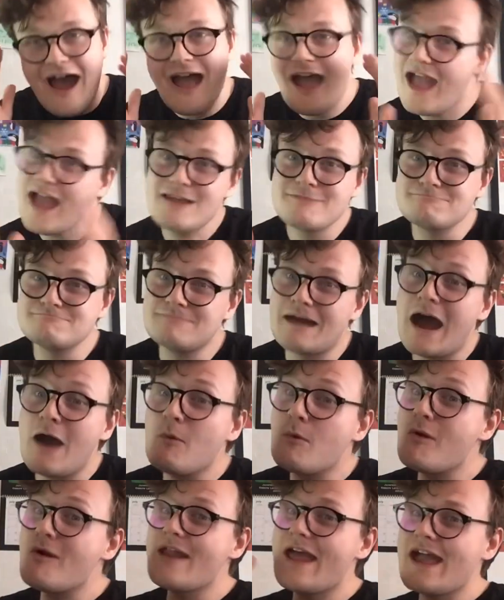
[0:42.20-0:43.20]
I
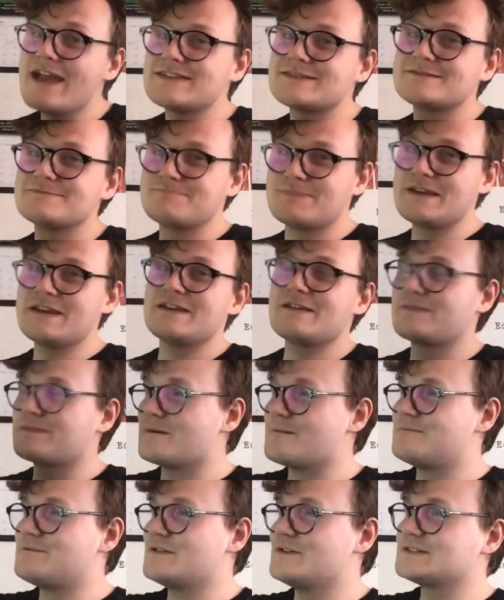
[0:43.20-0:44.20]
want Ed to be
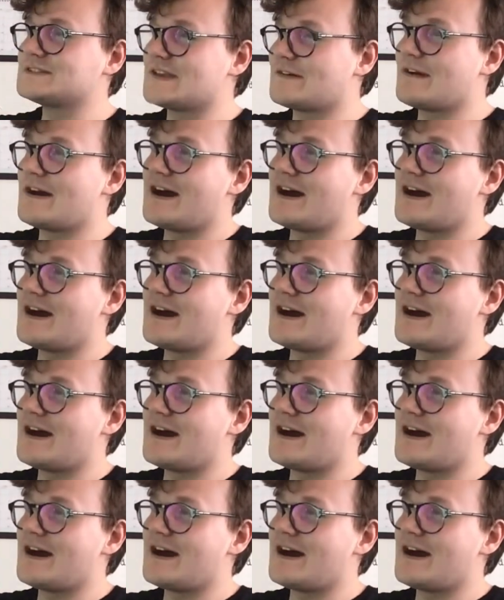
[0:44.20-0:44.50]
the first ever